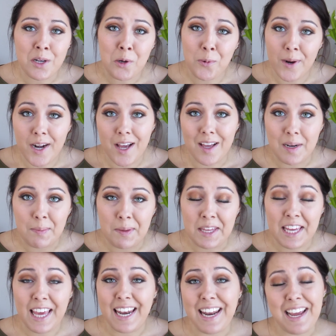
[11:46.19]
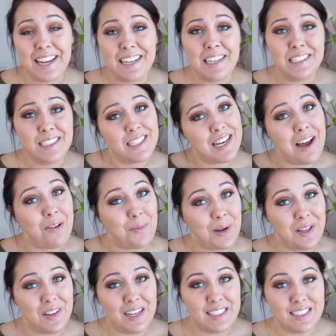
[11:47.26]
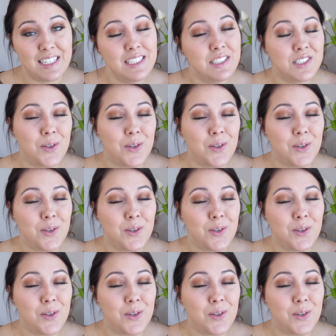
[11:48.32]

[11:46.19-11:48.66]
quit on me and I did not realize it,